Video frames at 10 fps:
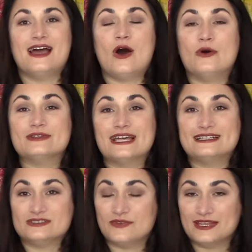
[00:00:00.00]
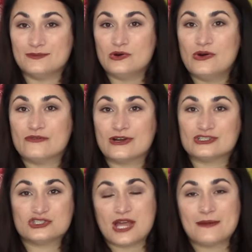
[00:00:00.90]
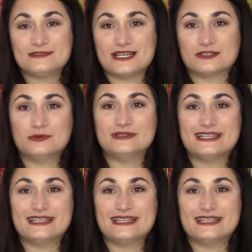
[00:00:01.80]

All that is available over at shop dot quilt